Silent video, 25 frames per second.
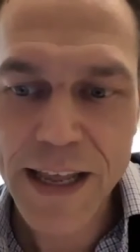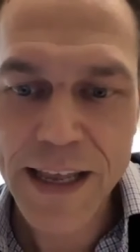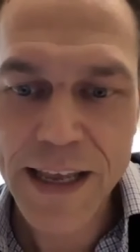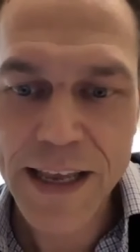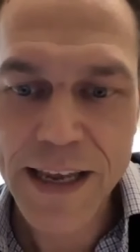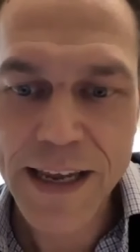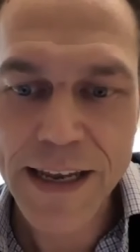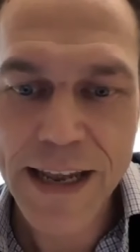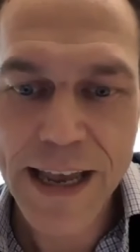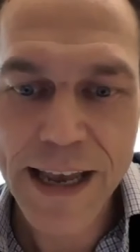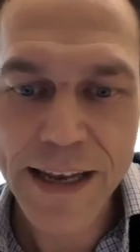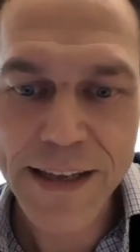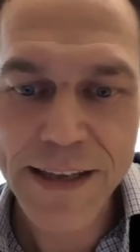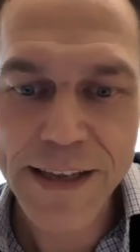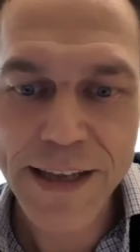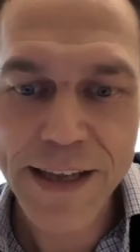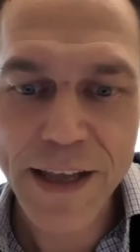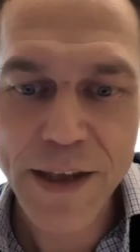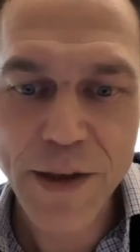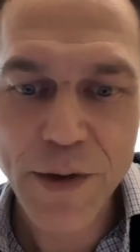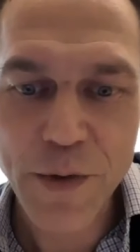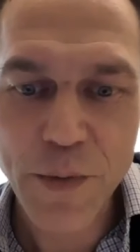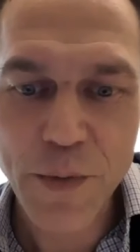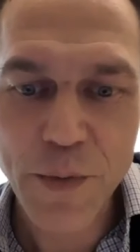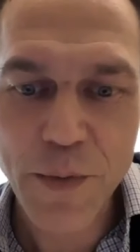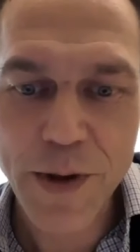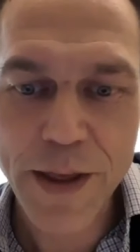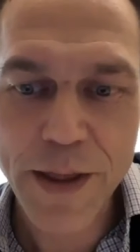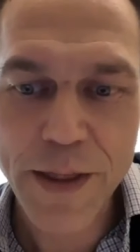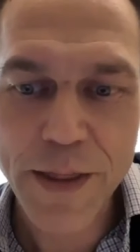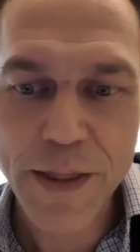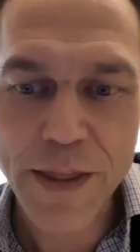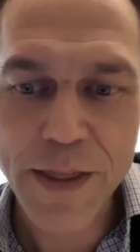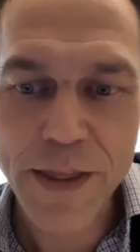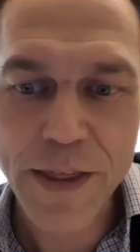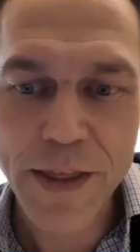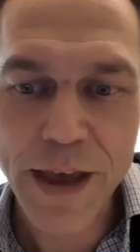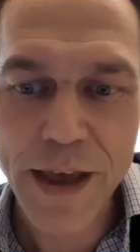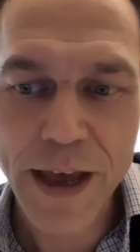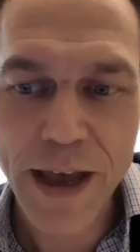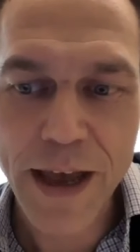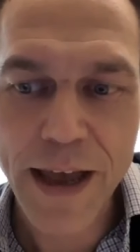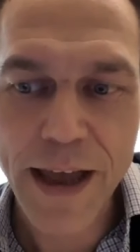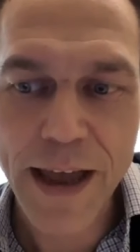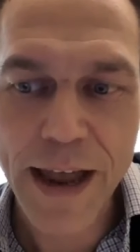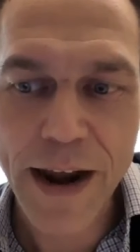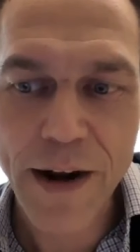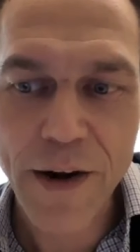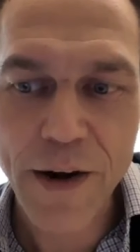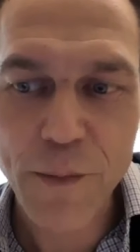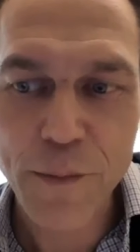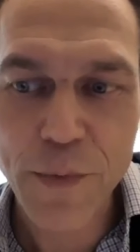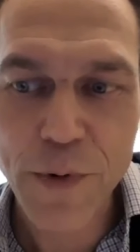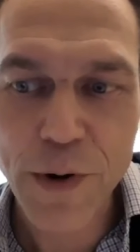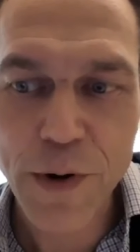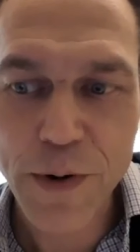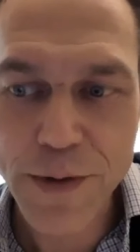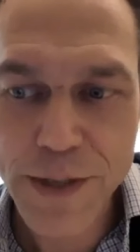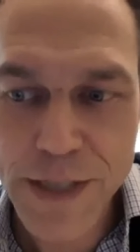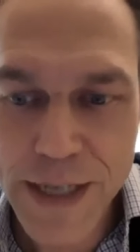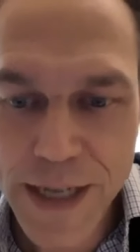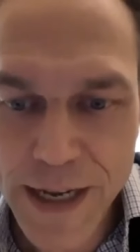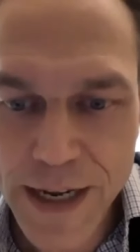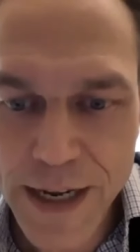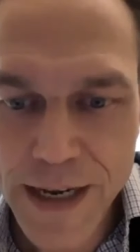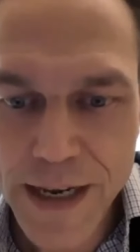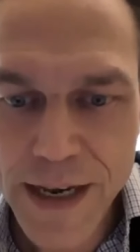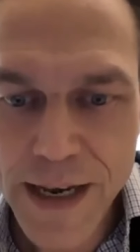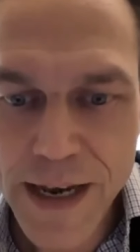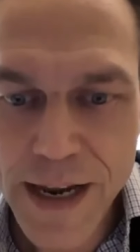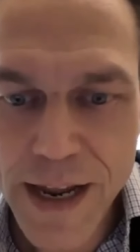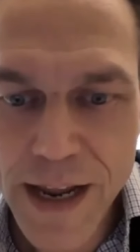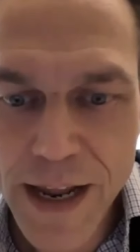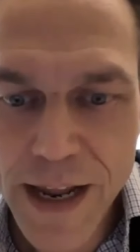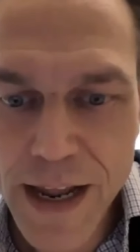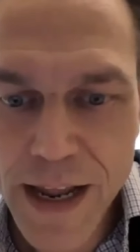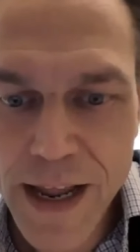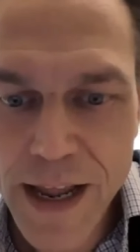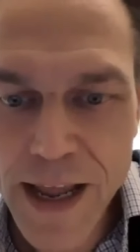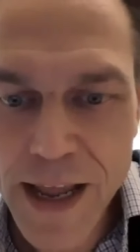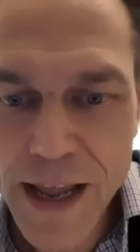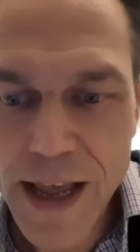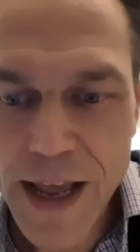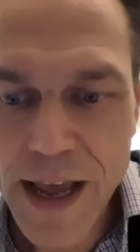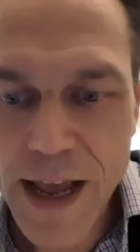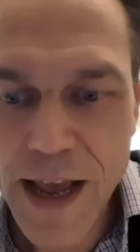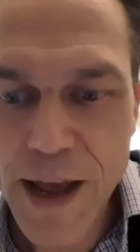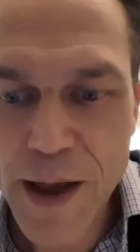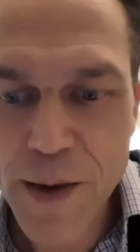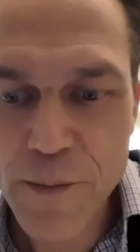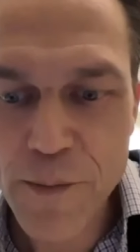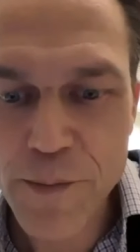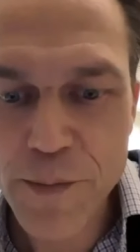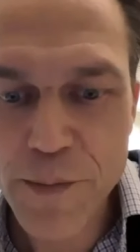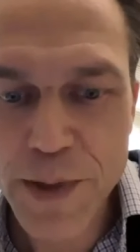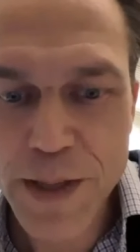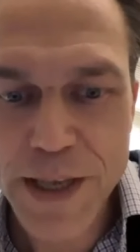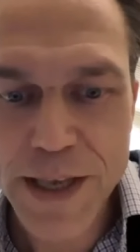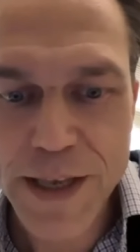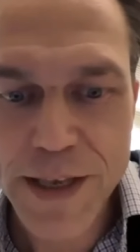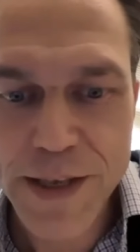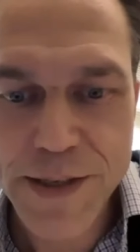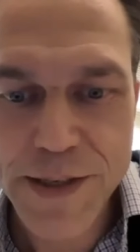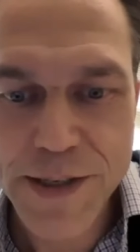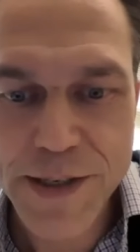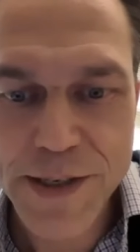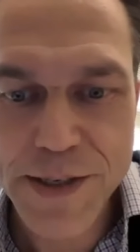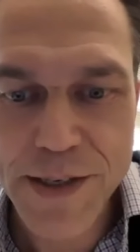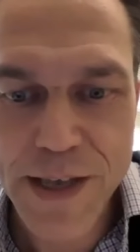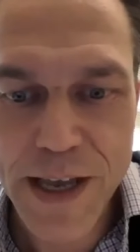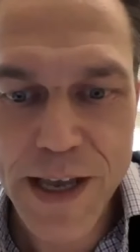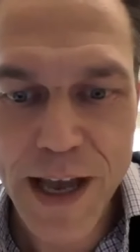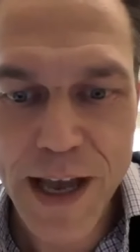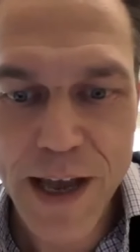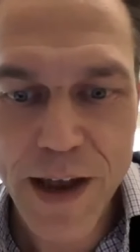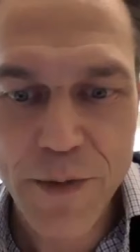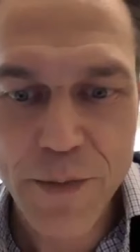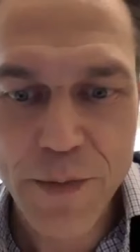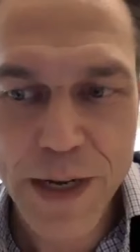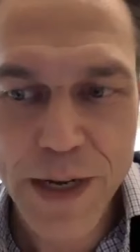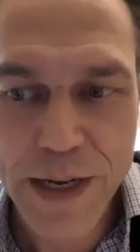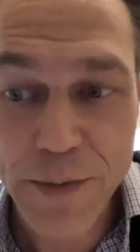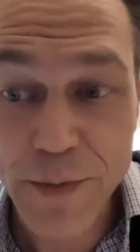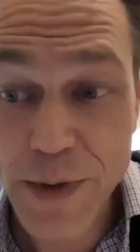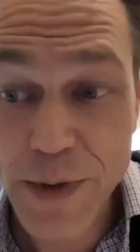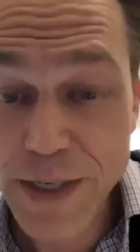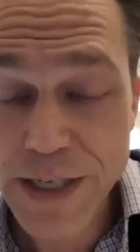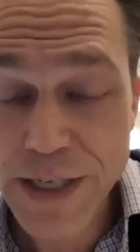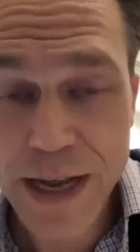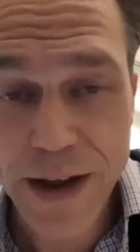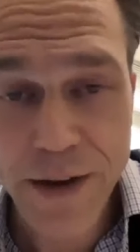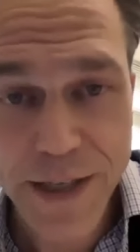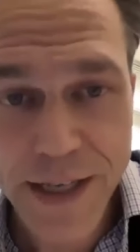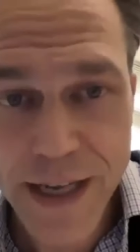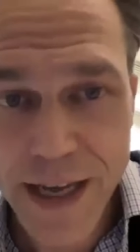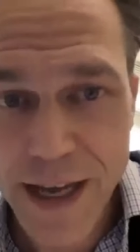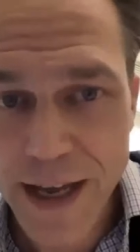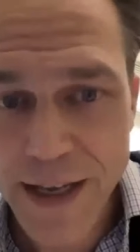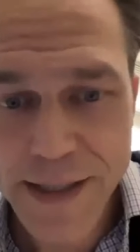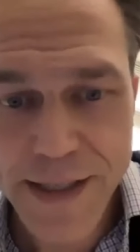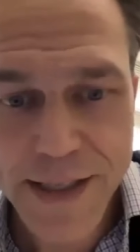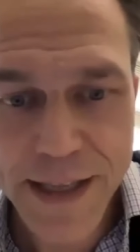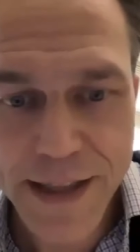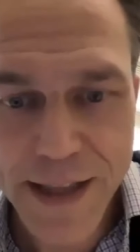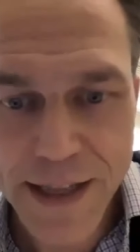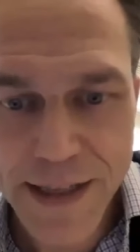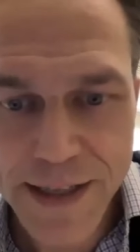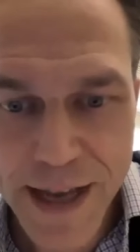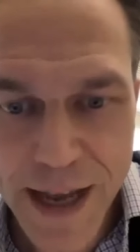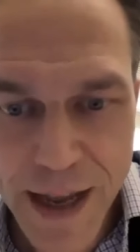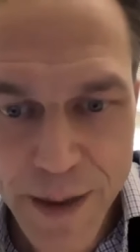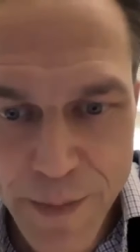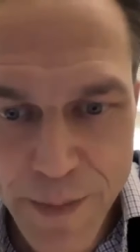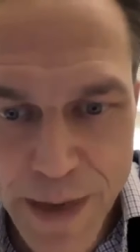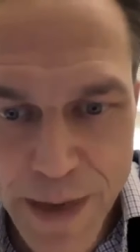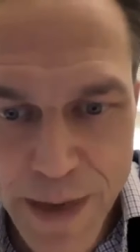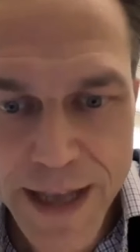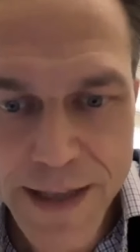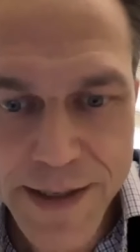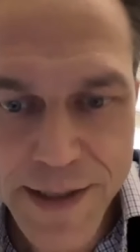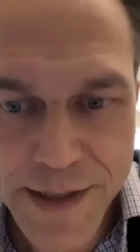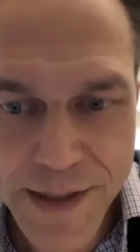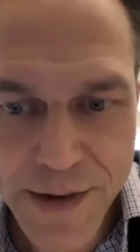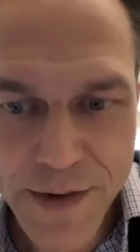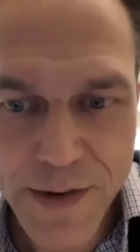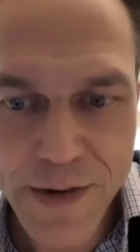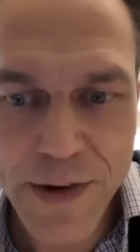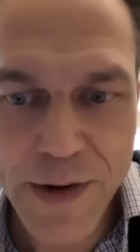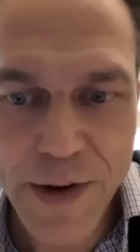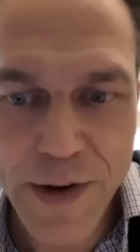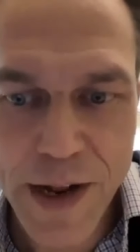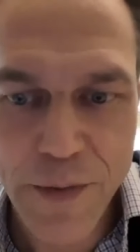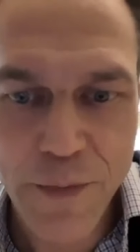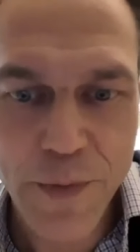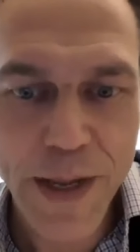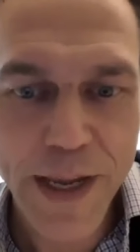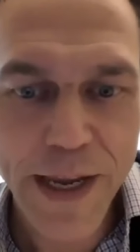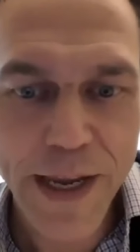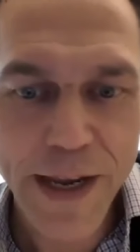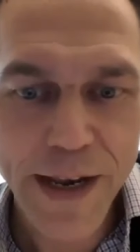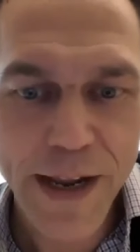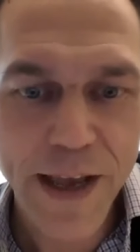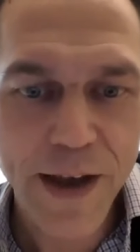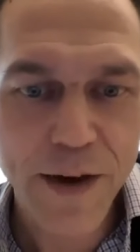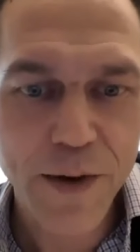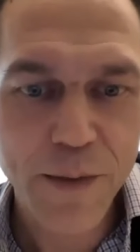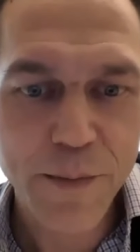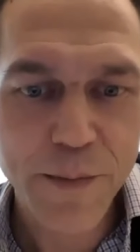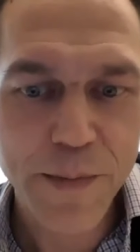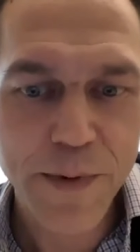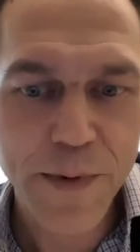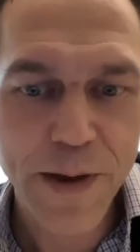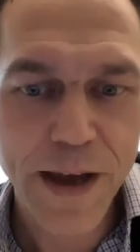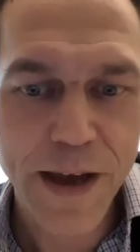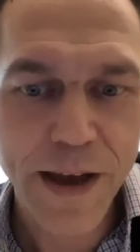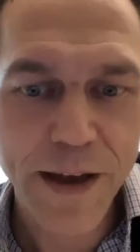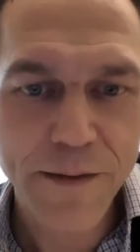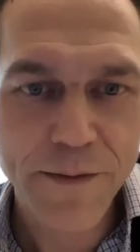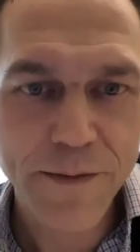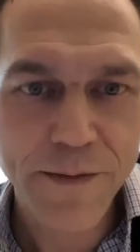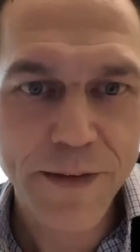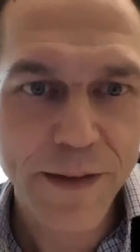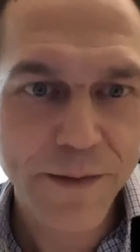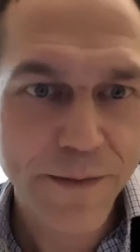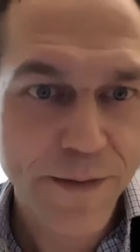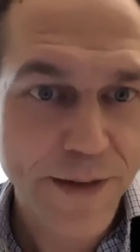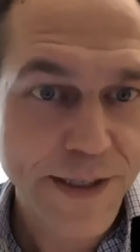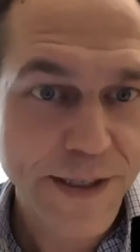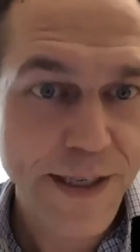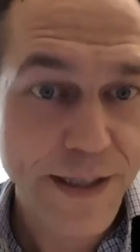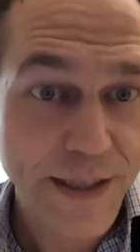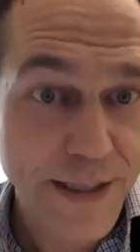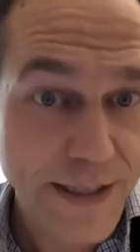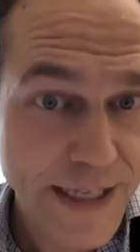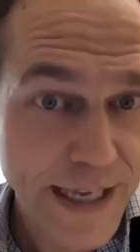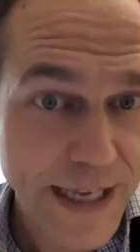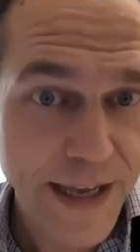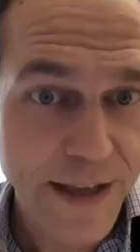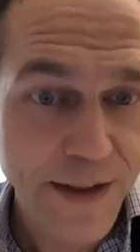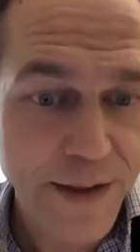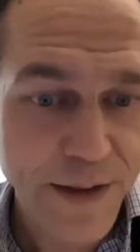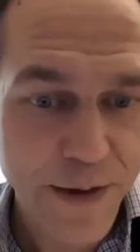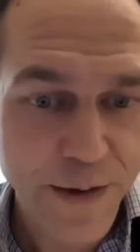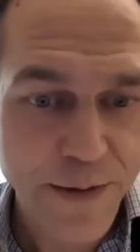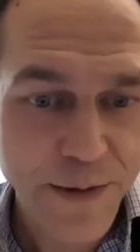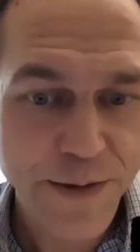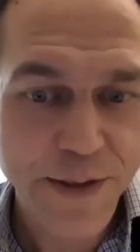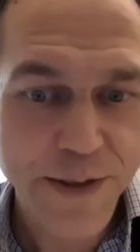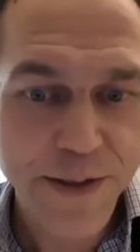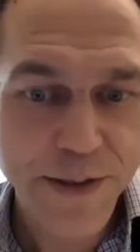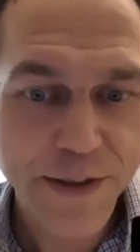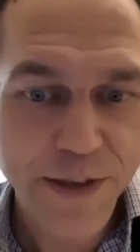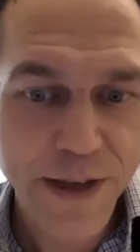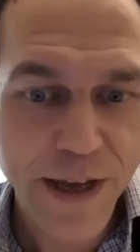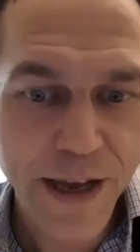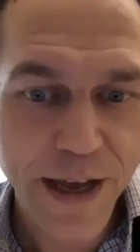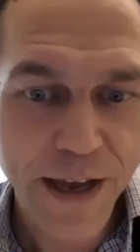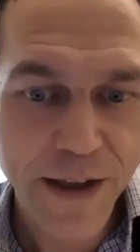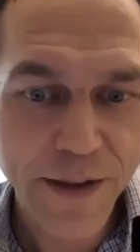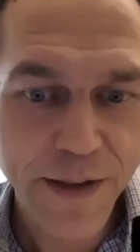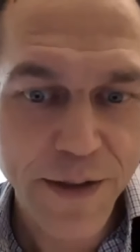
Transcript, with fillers: connecting with Air Protein, um, please uh, re- reach out to us at the TomKat Center, and, and we can help uh, facilitate those uh,